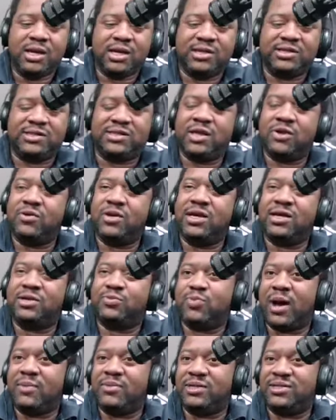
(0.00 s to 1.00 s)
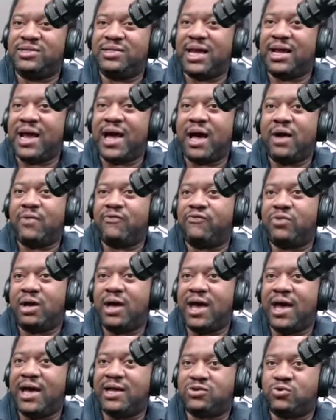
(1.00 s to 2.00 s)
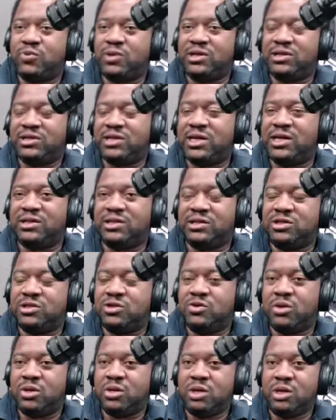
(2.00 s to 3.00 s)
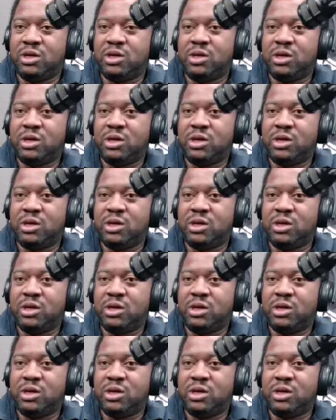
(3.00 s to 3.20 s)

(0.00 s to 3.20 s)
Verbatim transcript: considering he's probably sat out for the last three seasons due to